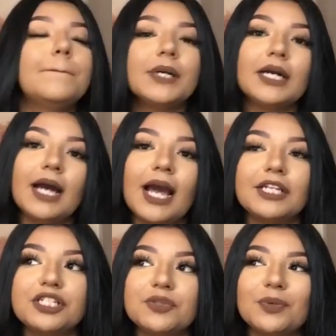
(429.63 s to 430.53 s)
but
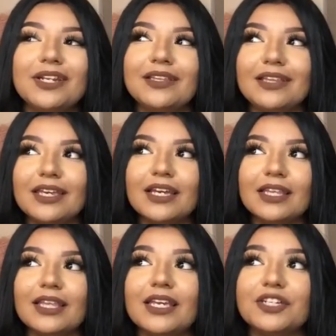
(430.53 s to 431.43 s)
I just really
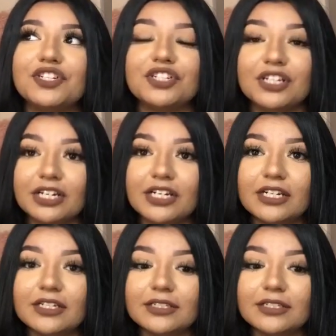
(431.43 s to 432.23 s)
think they should